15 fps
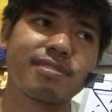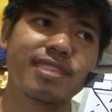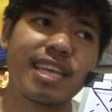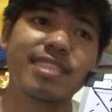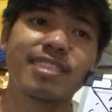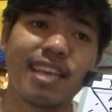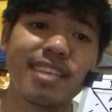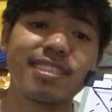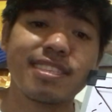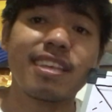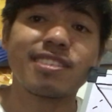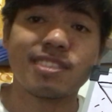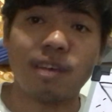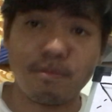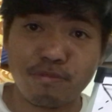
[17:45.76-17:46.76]
this is
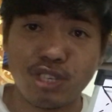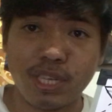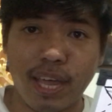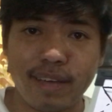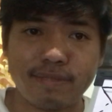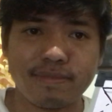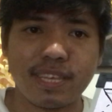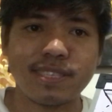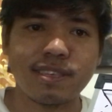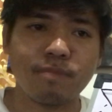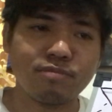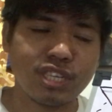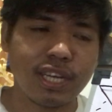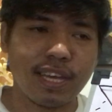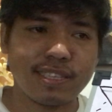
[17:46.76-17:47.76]
the subject. The
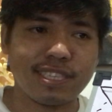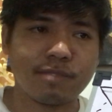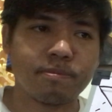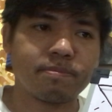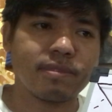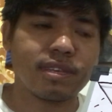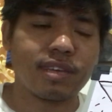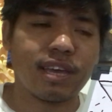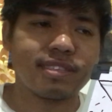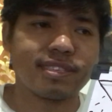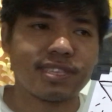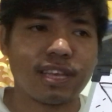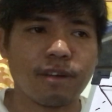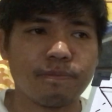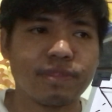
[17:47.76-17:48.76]
subject
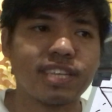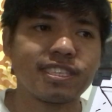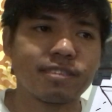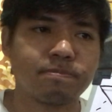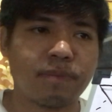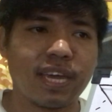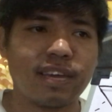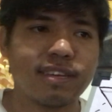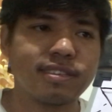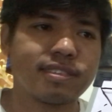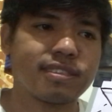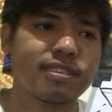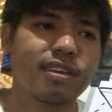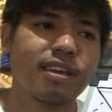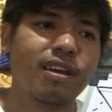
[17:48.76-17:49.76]
itself, the
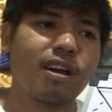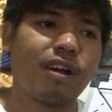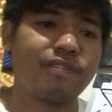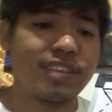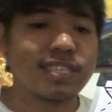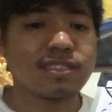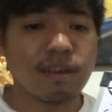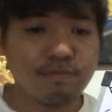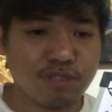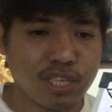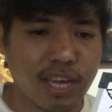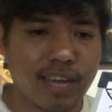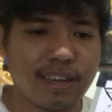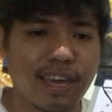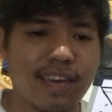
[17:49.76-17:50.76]
space of the
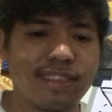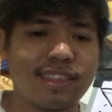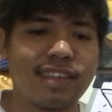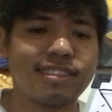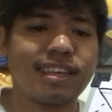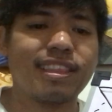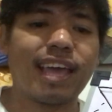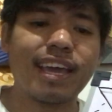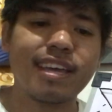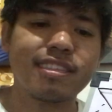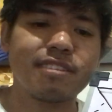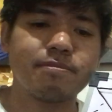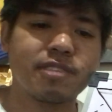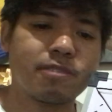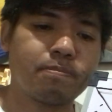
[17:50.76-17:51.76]
subject, and then the
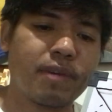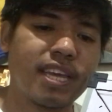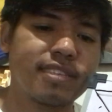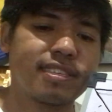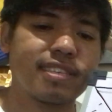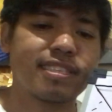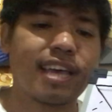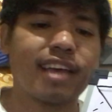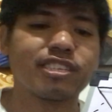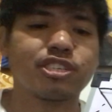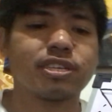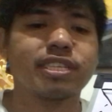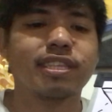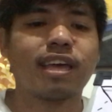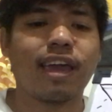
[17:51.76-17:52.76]
negative space is
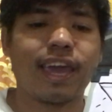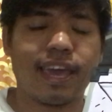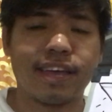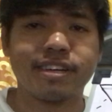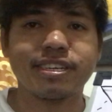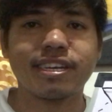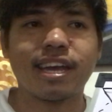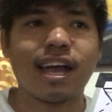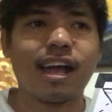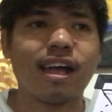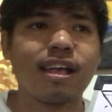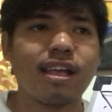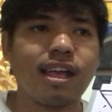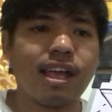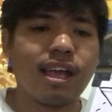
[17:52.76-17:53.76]
actually the
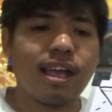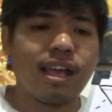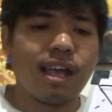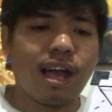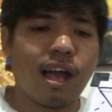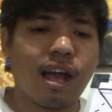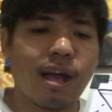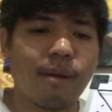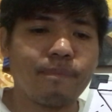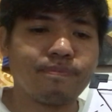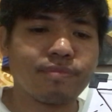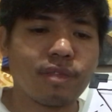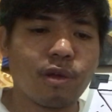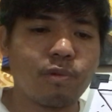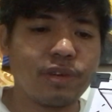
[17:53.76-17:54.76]
area
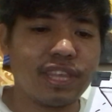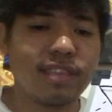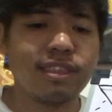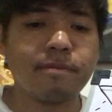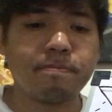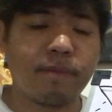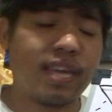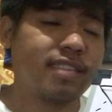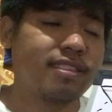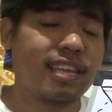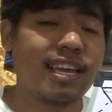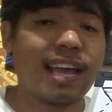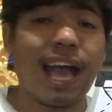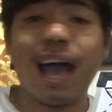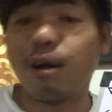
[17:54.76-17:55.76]
within the
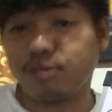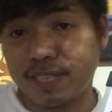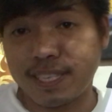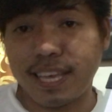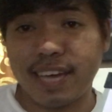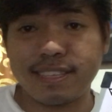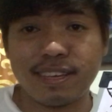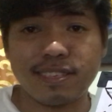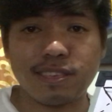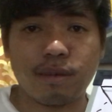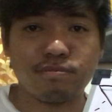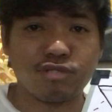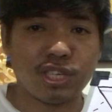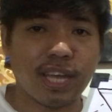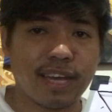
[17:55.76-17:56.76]
painting outside the
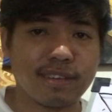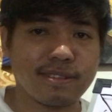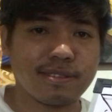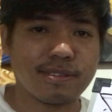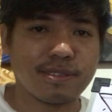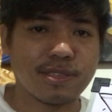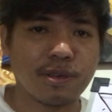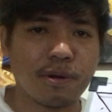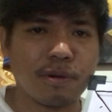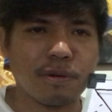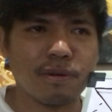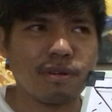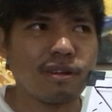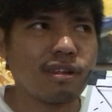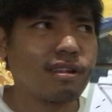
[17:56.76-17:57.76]
subject.
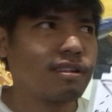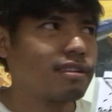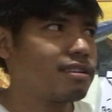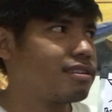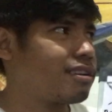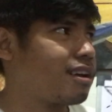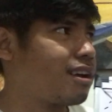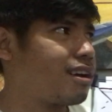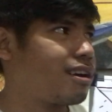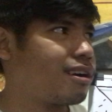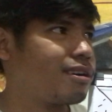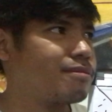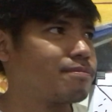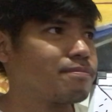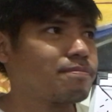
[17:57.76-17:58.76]
So
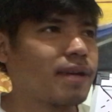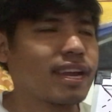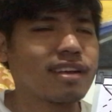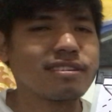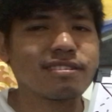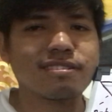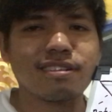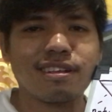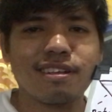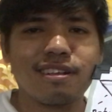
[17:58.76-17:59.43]
parang